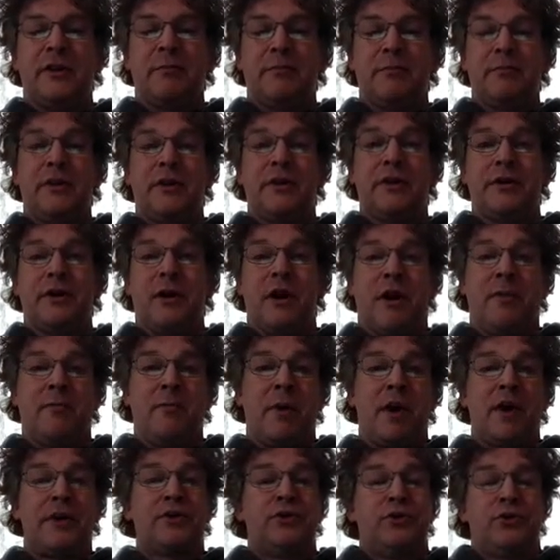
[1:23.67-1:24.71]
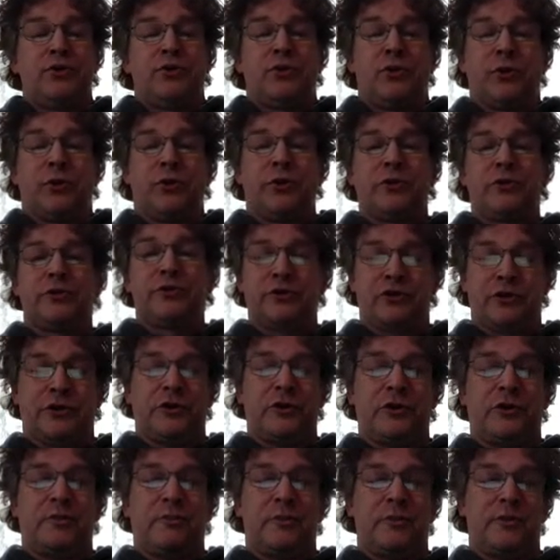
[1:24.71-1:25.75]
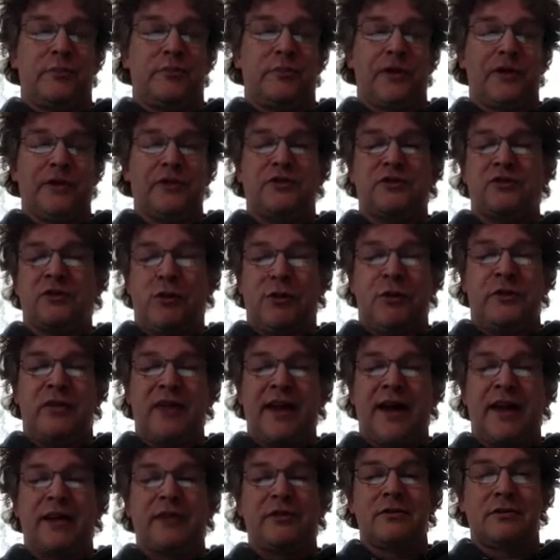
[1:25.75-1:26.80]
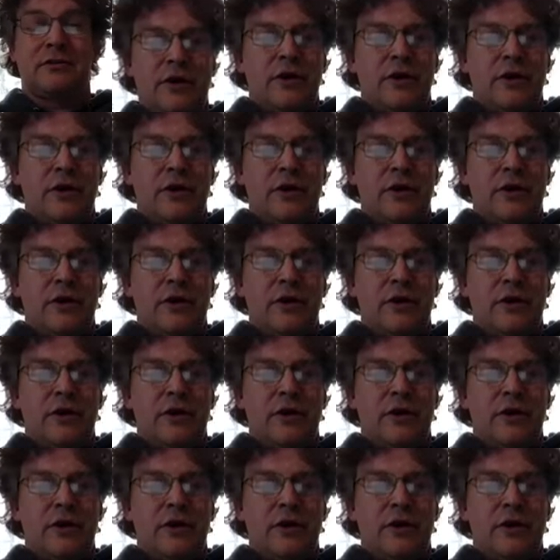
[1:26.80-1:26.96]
but my tutorials are going to be based on that.